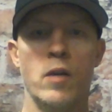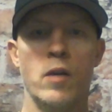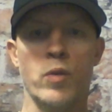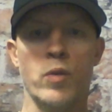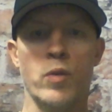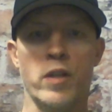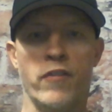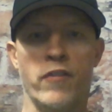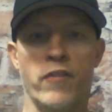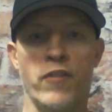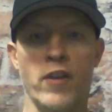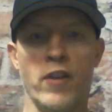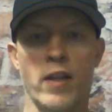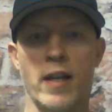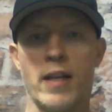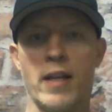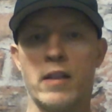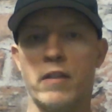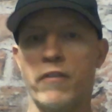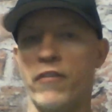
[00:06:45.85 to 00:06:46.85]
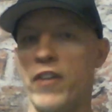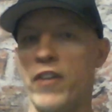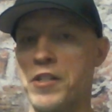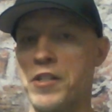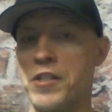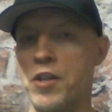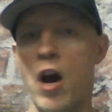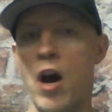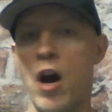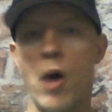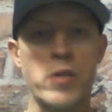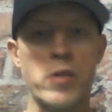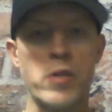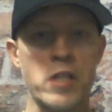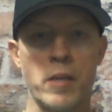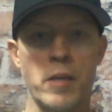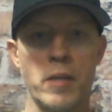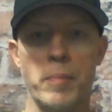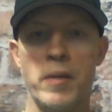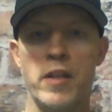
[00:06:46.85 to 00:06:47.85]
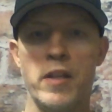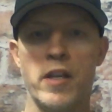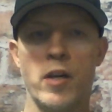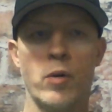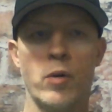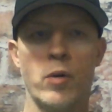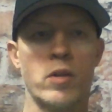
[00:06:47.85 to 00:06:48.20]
when they feel like the Fed's always going to be there